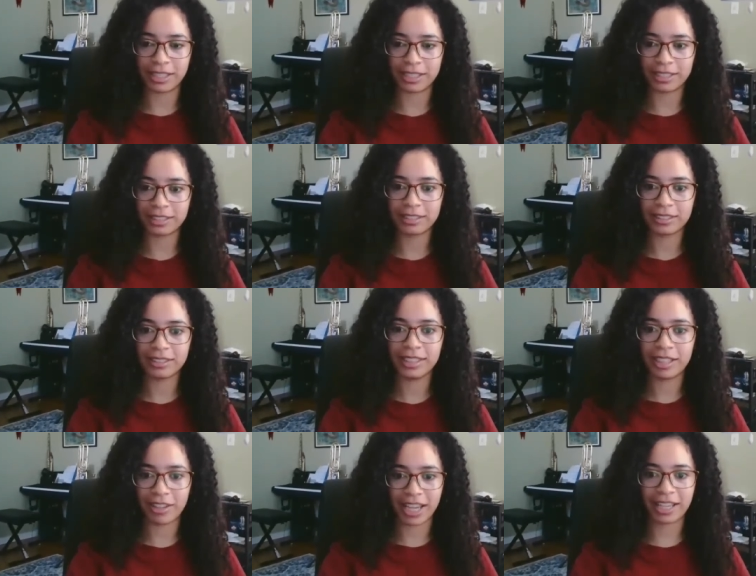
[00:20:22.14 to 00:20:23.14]
is?
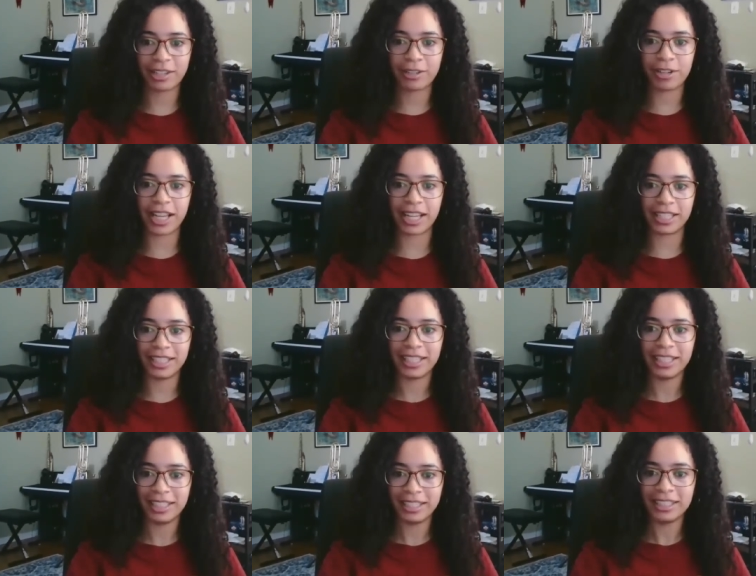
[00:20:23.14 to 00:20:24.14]
Okay, cool.
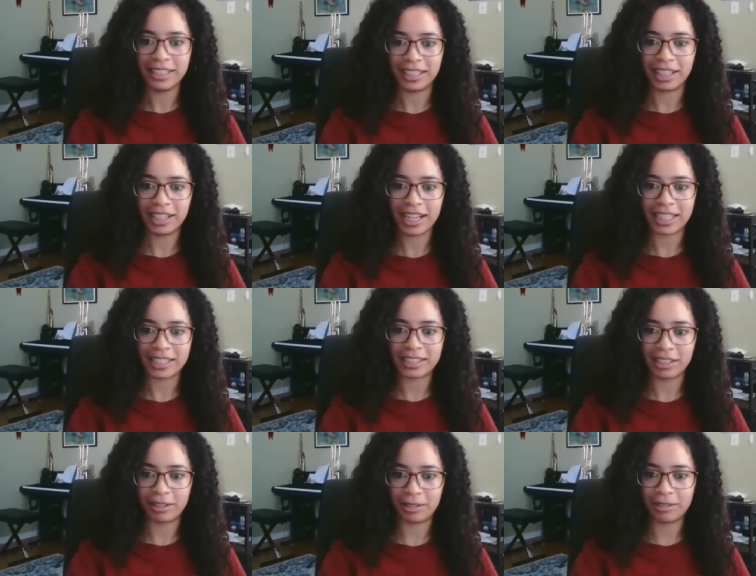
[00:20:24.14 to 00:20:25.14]
All right,
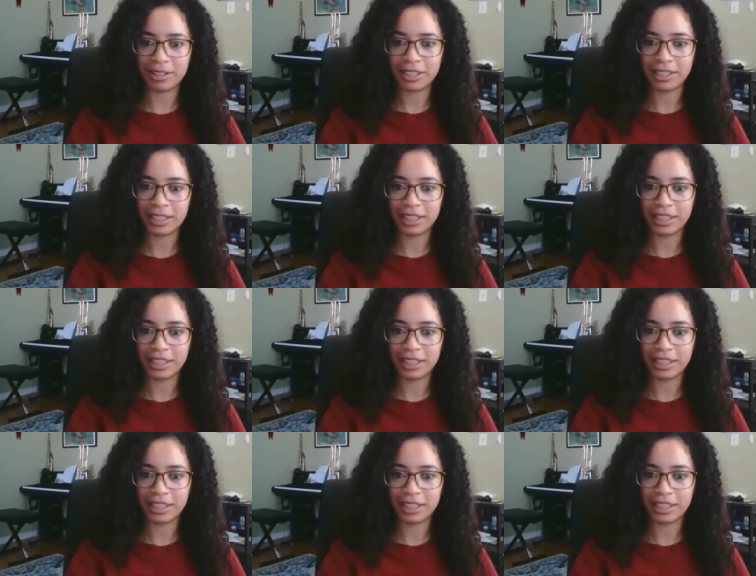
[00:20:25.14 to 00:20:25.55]
so